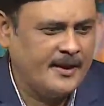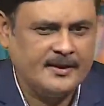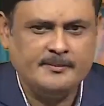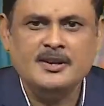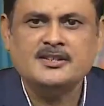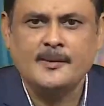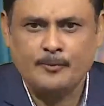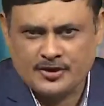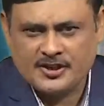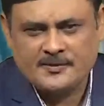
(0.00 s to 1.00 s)
bring some
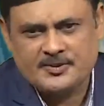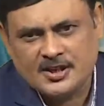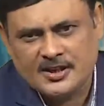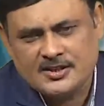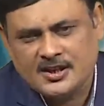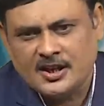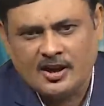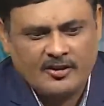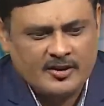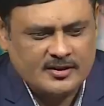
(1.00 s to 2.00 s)
positive change in
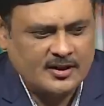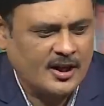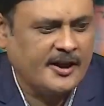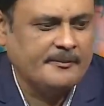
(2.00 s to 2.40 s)
her life.